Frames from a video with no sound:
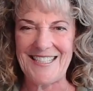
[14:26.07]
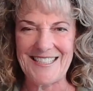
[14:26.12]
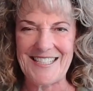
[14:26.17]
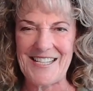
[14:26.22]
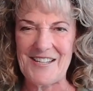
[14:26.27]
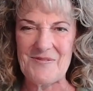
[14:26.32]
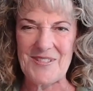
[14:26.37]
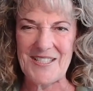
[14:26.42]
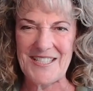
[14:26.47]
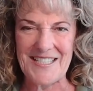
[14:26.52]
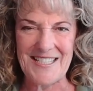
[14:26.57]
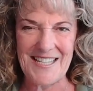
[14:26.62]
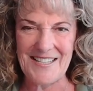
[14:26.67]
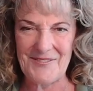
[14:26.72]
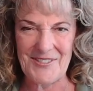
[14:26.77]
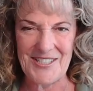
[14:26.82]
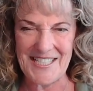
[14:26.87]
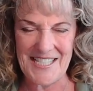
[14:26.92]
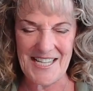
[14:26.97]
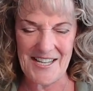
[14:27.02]
His name
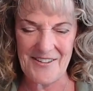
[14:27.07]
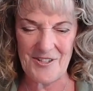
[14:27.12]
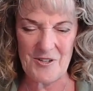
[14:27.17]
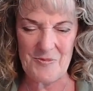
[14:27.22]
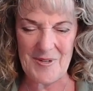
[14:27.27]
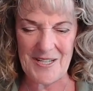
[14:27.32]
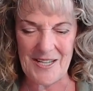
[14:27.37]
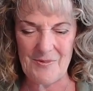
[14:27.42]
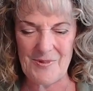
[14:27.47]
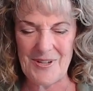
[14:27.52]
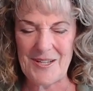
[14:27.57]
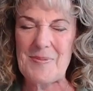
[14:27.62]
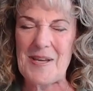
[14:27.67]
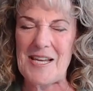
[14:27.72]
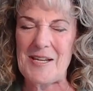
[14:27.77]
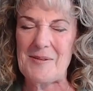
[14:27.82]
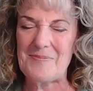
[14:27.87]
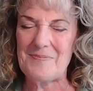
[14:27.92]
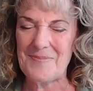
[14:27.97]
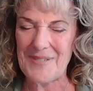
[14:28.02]
was David.
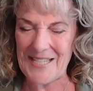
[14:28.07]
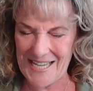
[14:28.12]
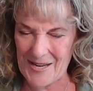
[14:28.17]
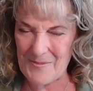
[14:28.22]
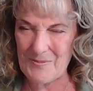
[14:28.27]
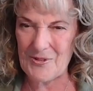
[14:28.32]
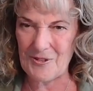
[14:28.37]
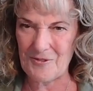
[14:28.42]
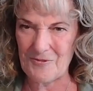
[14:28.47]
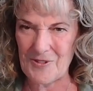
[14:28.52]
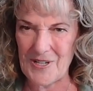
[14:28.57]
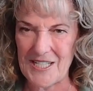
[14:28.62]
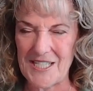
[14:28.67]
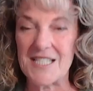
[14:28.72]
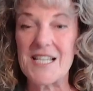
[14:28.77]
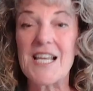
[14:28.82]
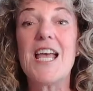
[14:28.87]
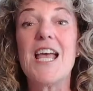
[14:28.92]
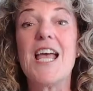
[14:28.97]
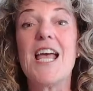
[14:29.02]
We became good
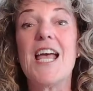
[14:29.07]
friends.